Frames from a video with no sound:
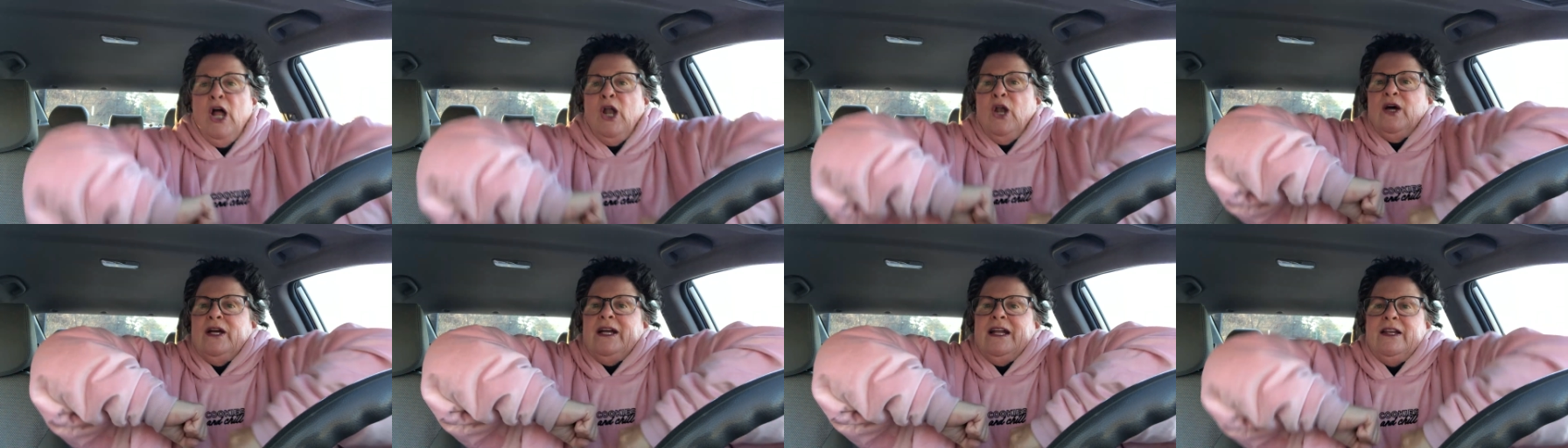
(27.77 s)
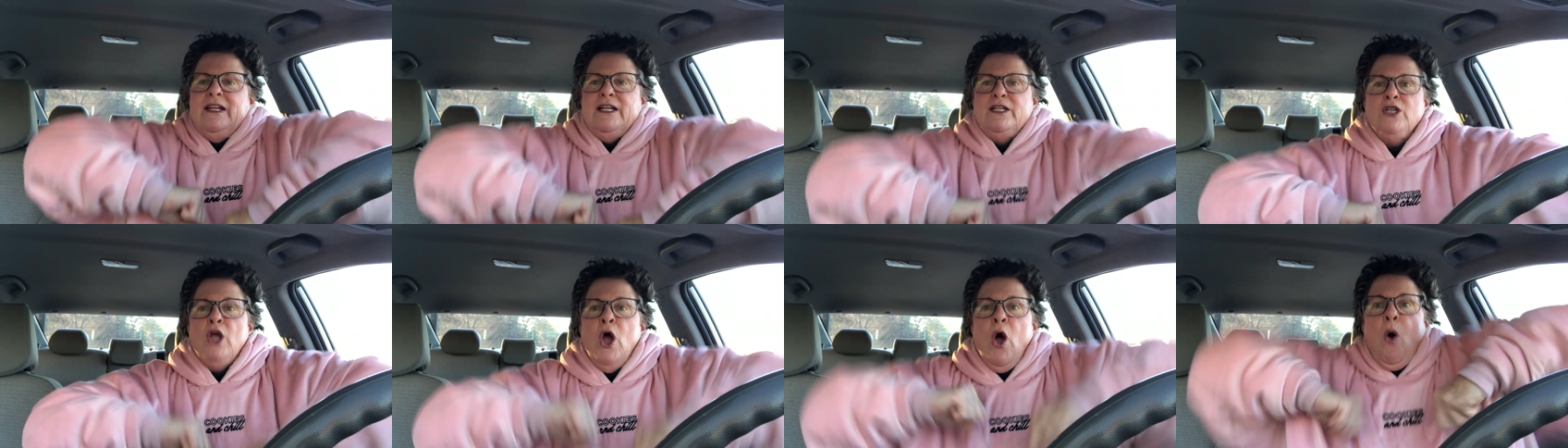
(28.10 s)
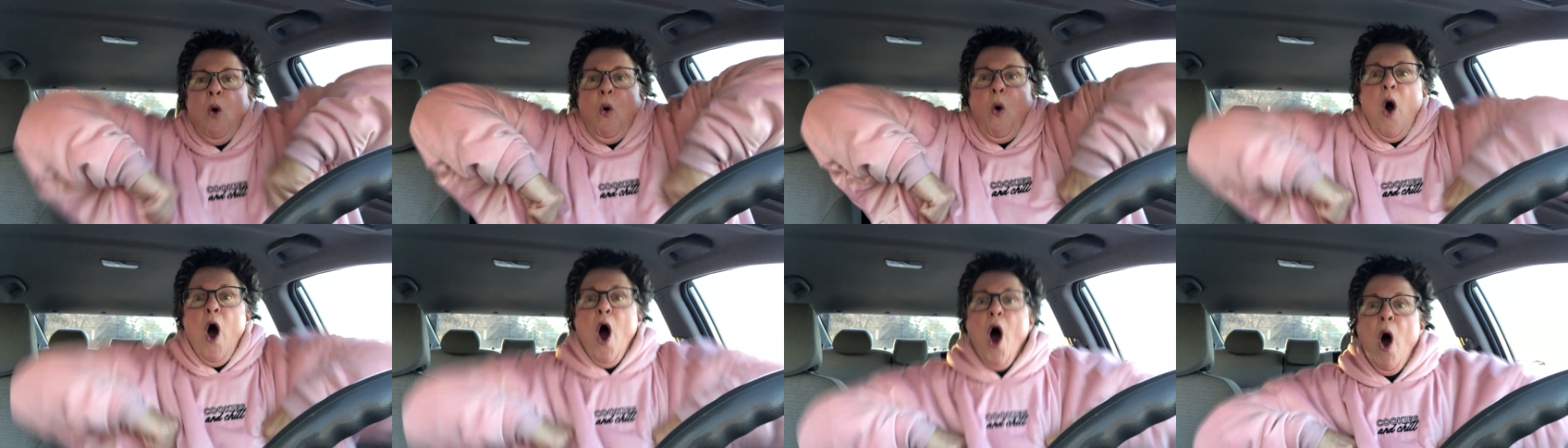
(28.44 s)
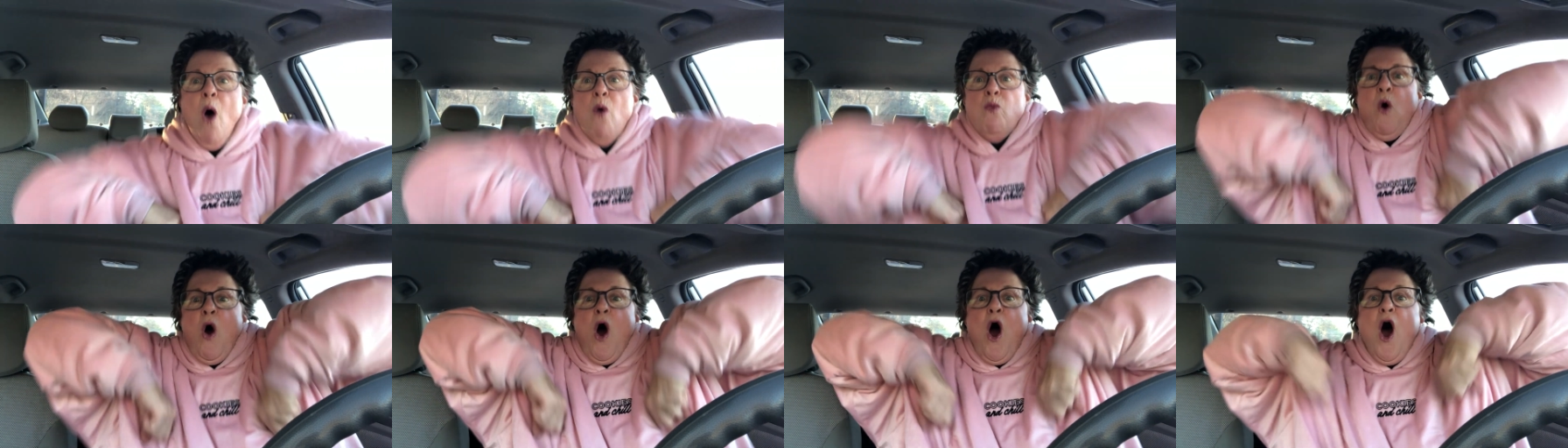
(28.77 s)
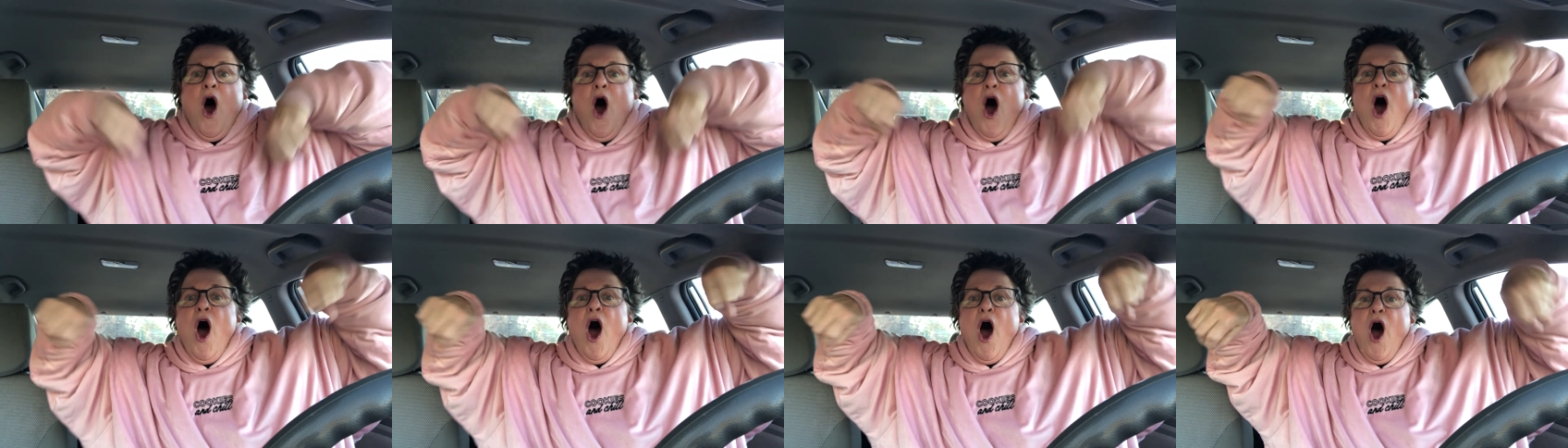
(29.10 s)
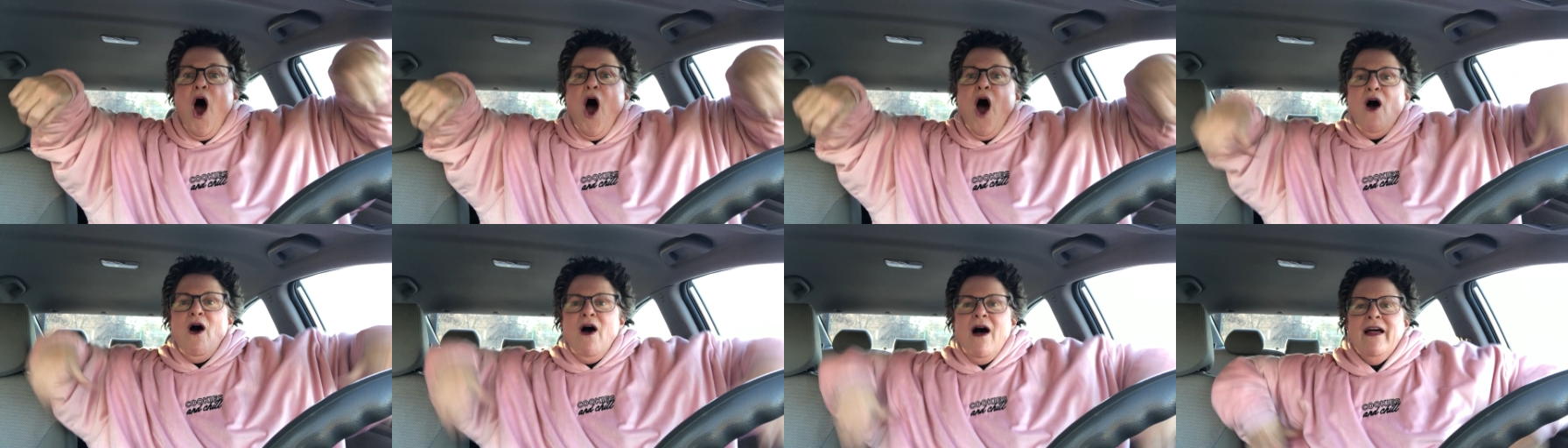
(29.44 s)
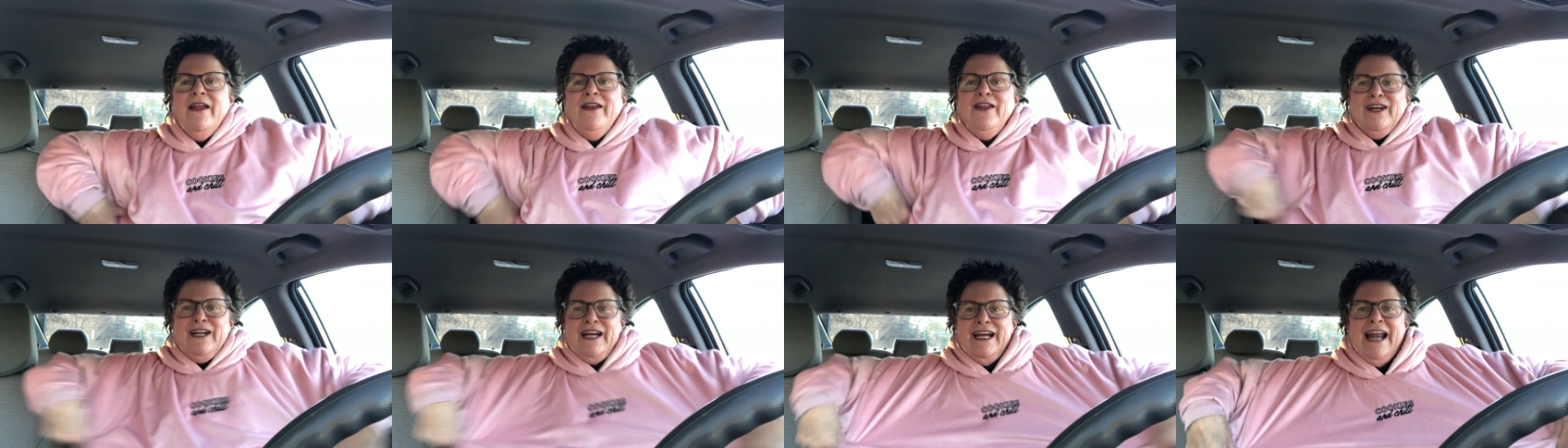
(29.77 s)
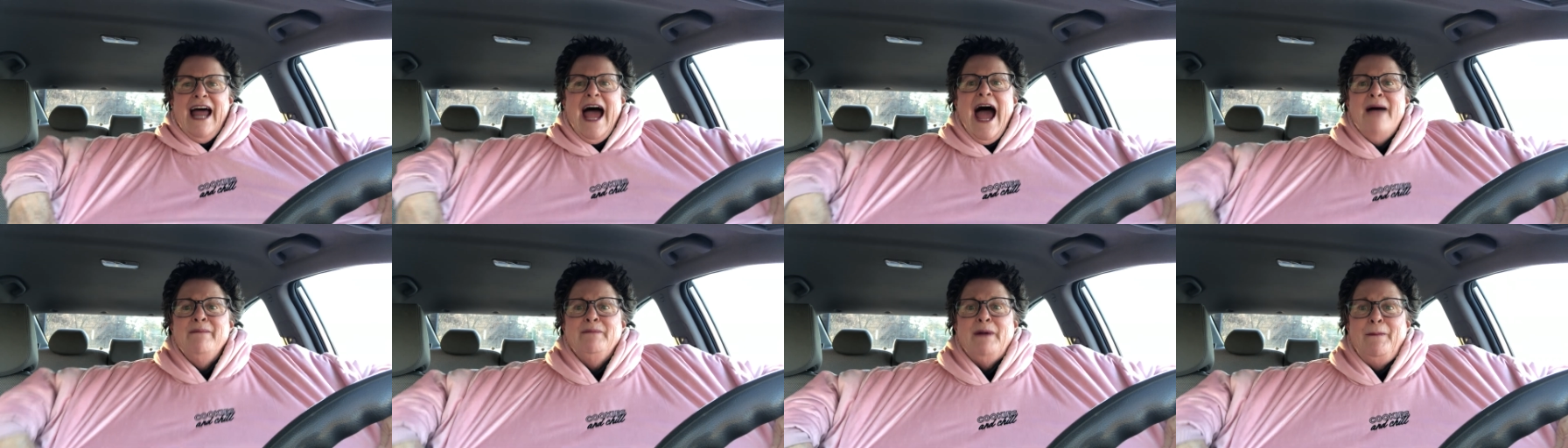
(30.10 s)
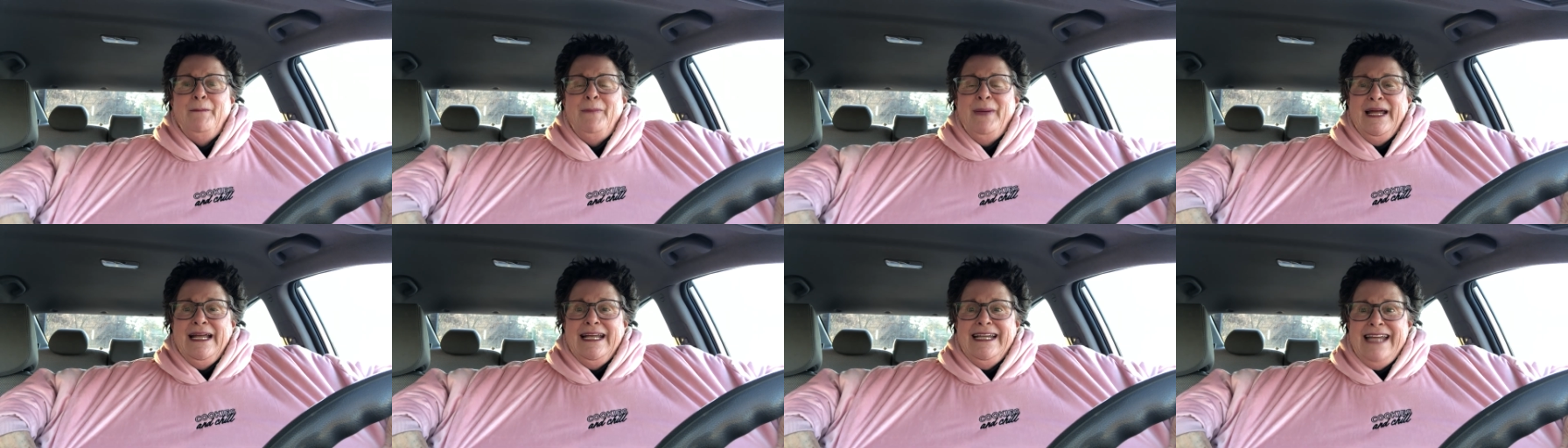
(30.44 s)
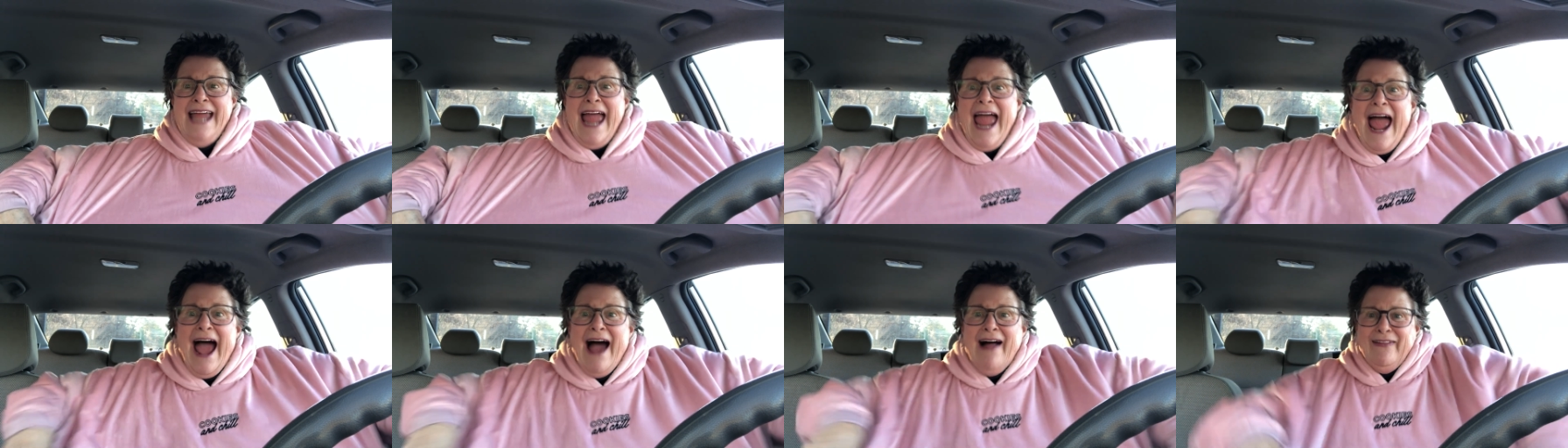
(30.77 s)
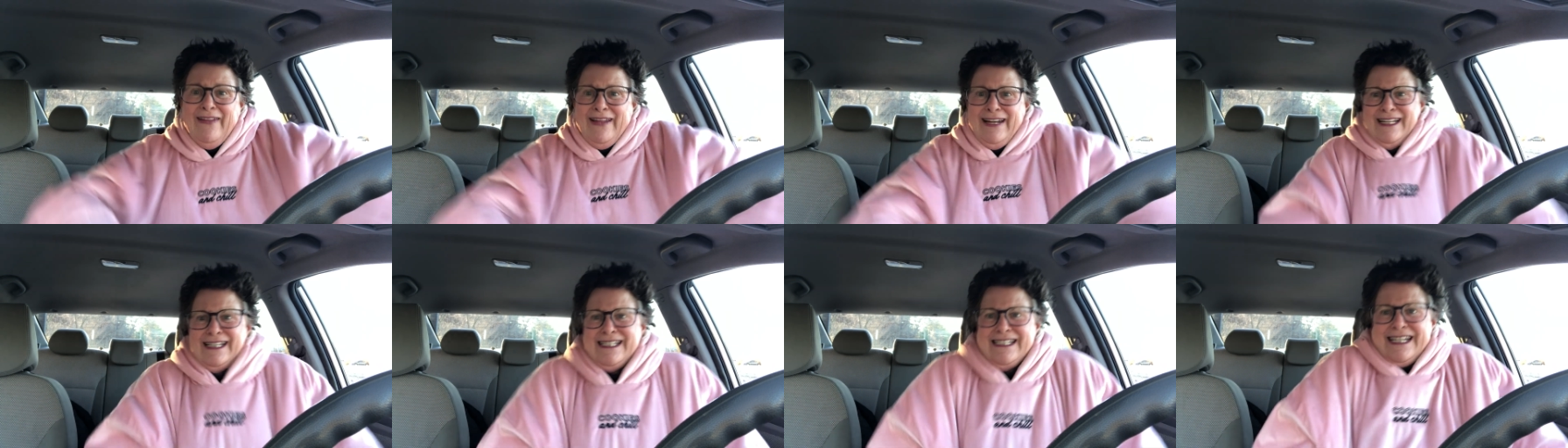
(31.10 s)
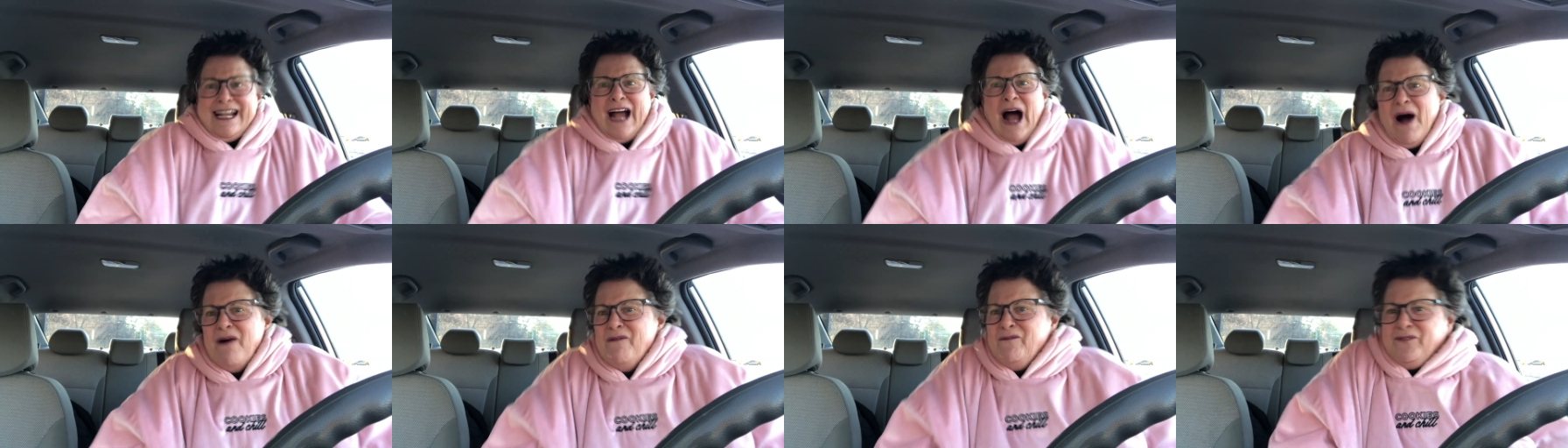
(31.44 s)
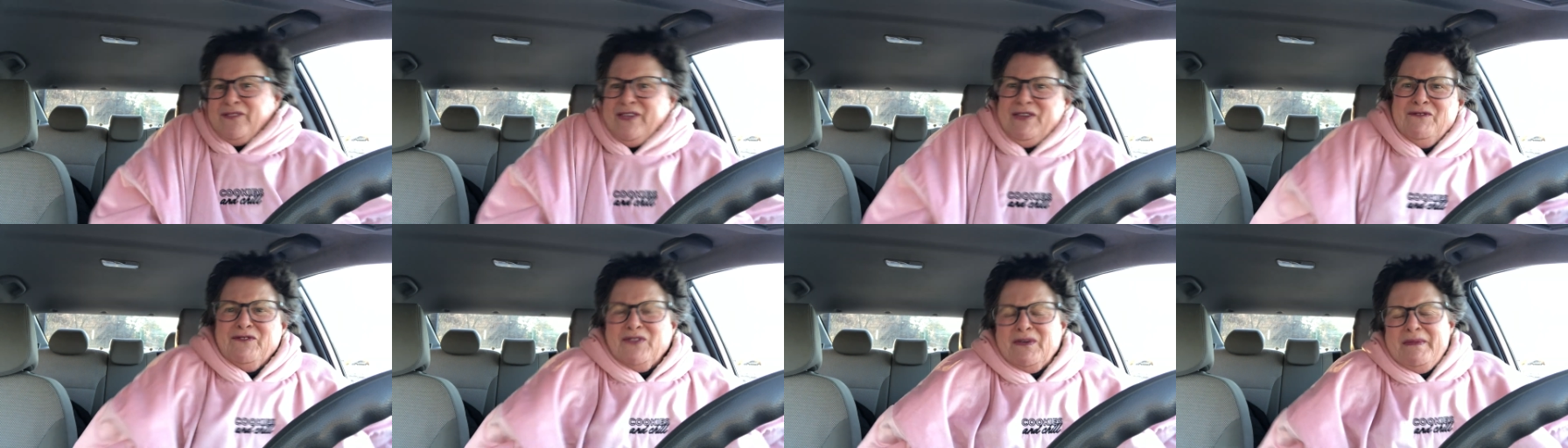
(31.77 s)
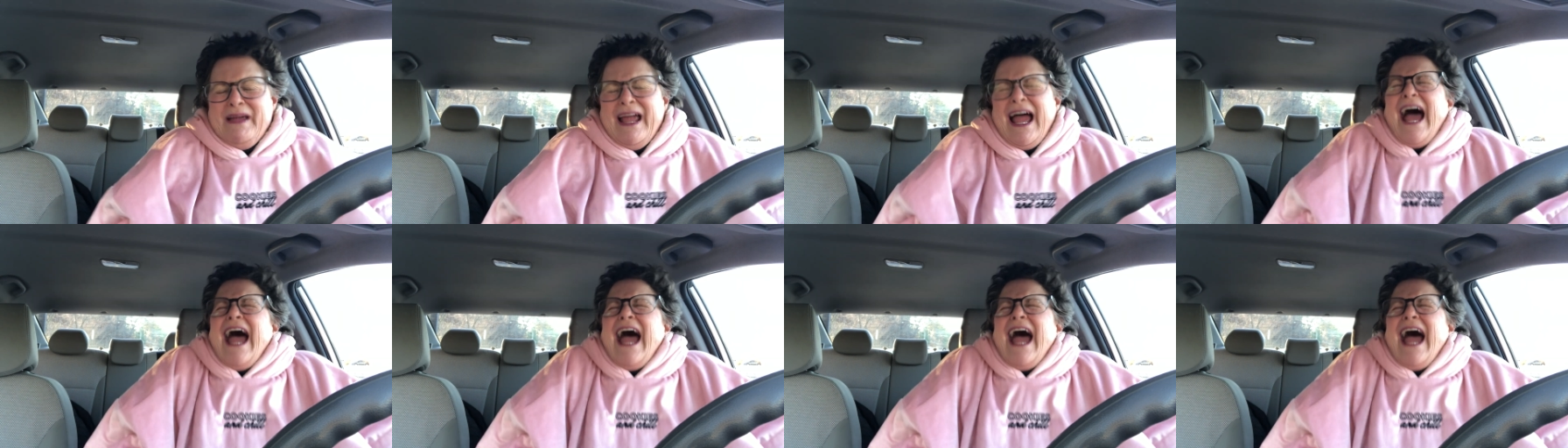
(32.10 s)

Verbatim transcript: Look at this. Oh, oh, look at, I'm a big gal and it's comfy for me.